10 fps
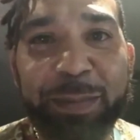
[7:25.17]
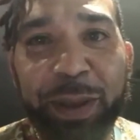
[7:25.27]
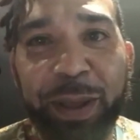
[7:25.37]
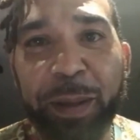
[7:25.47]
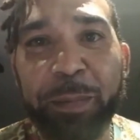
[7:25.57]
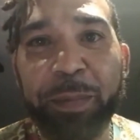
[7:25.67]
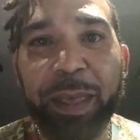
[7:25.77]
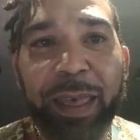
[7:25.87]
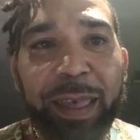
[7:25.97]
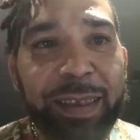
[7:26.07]
But
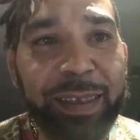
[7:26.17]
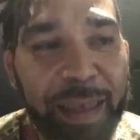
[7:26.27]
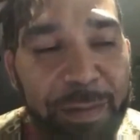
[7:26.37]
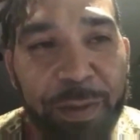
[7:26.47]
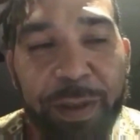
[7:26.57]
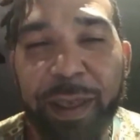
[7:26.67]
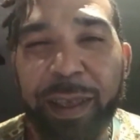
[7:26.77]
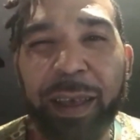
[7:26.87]
definitely